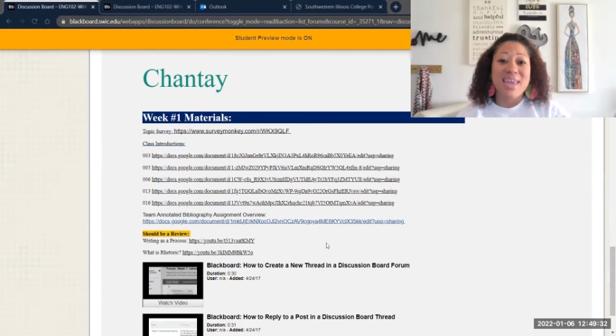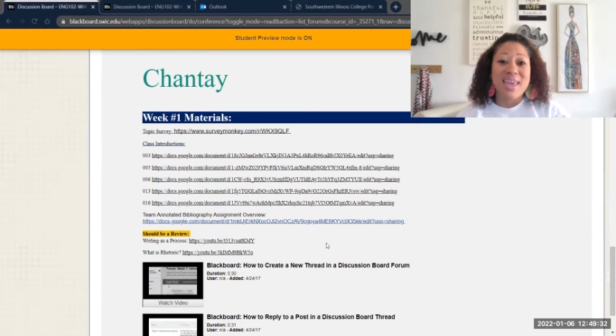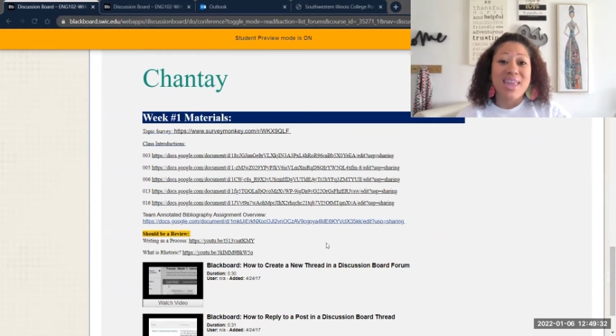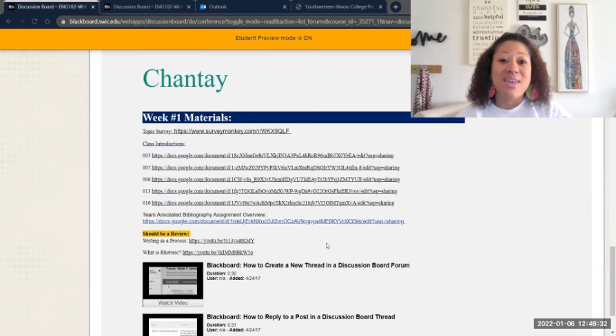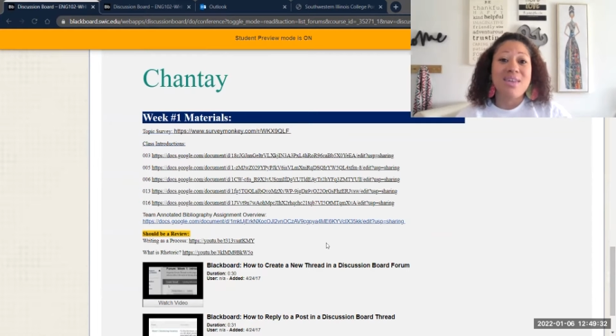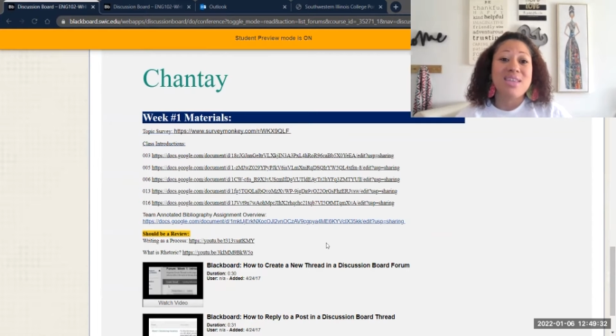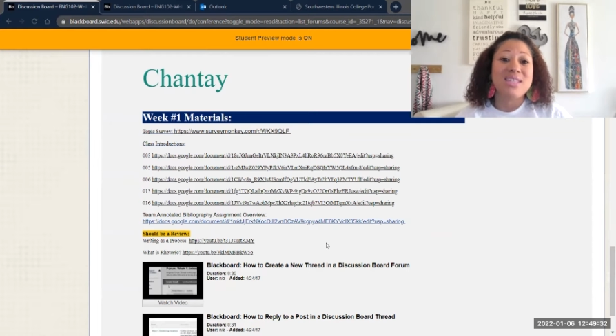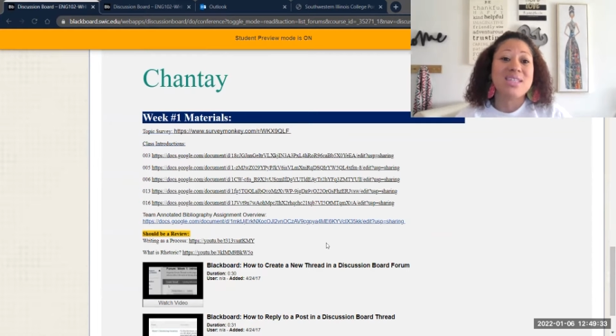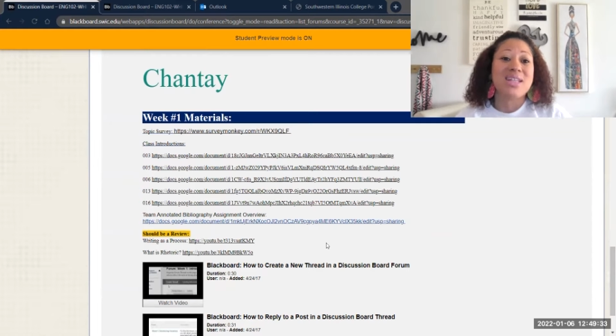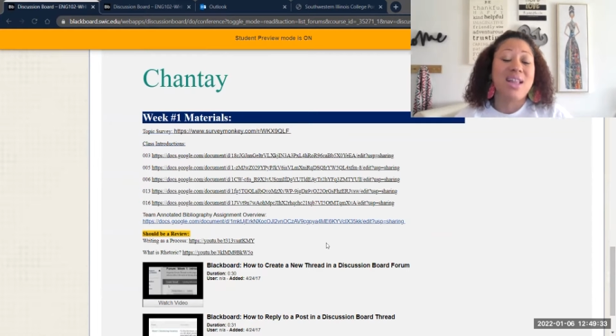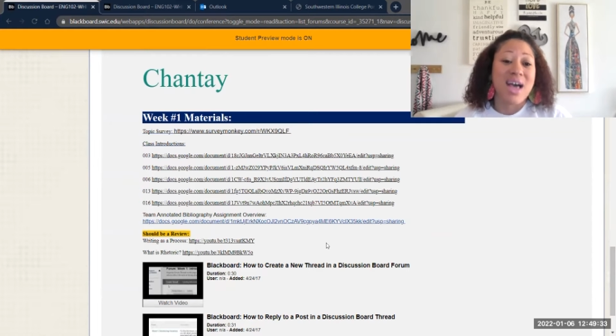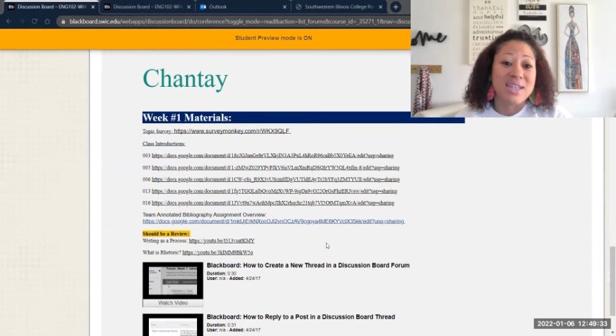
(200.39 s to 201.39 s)
in these
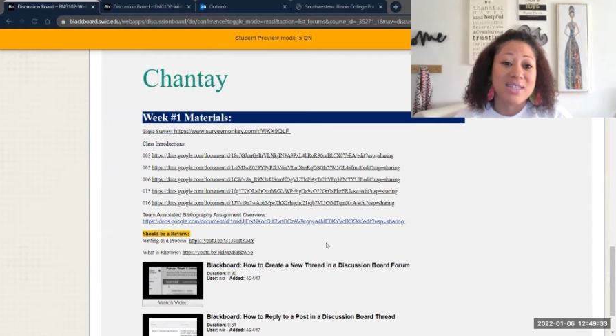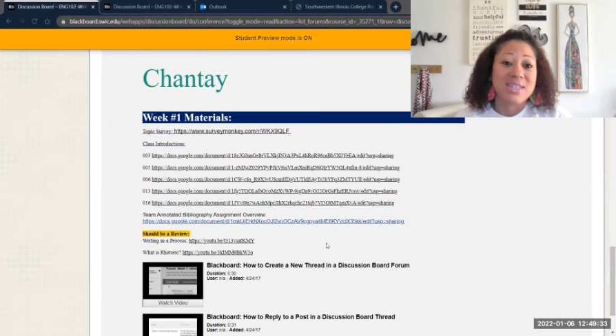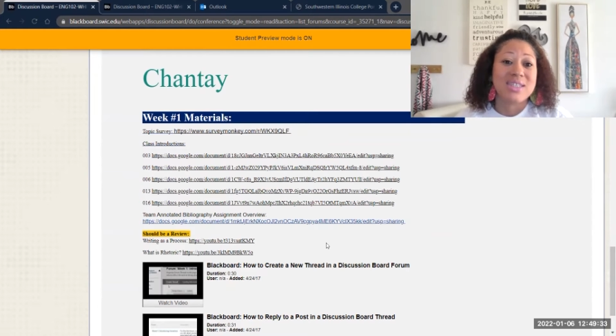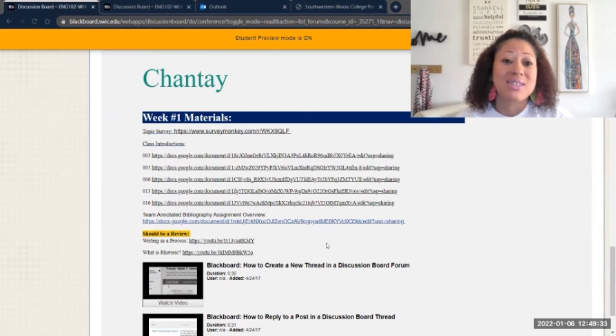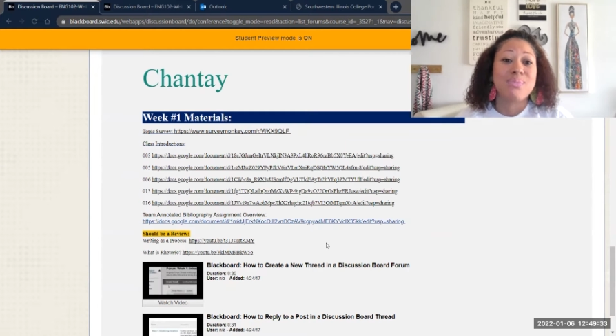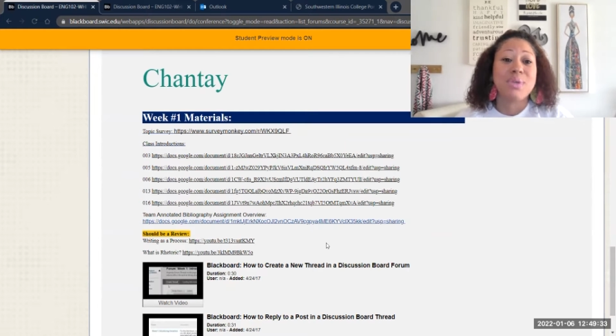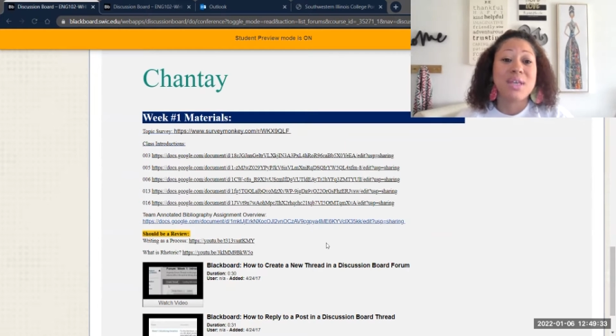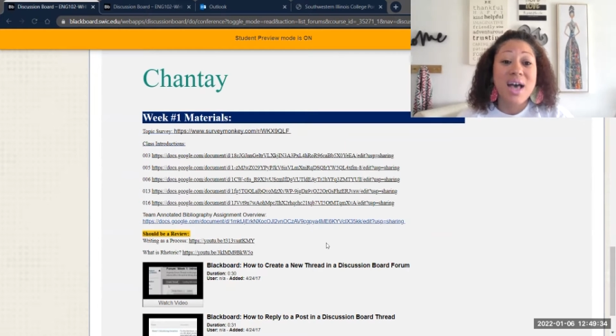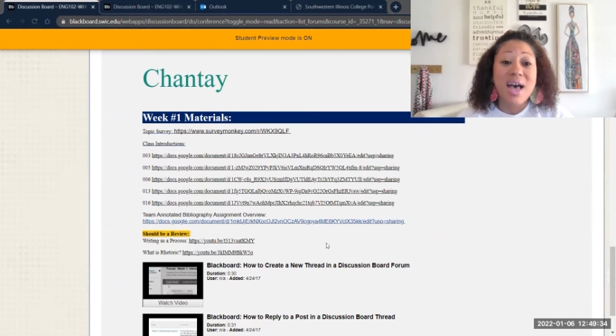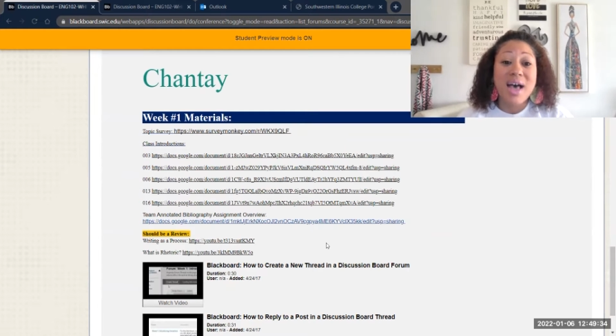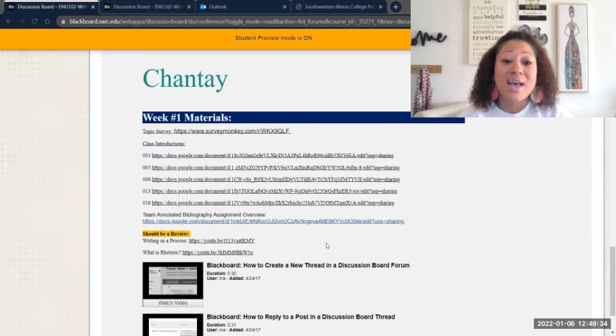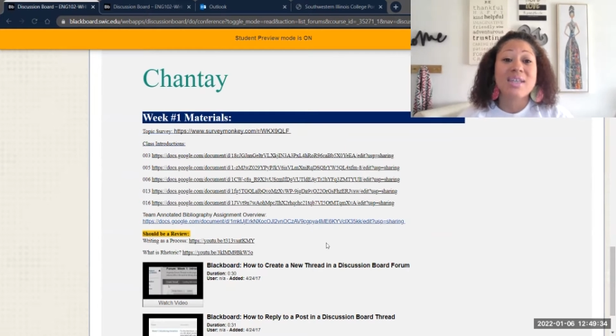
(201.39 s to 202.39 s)
classes
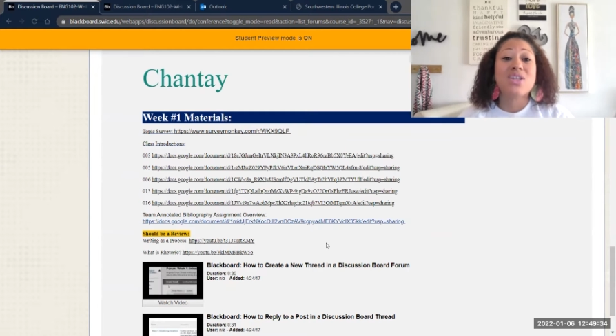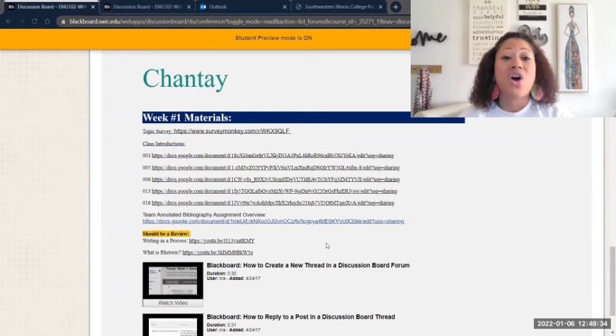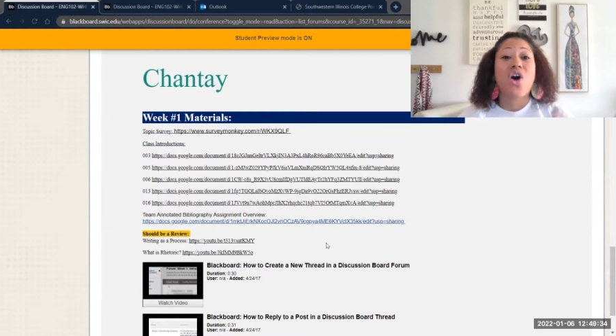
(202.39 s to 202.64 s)
because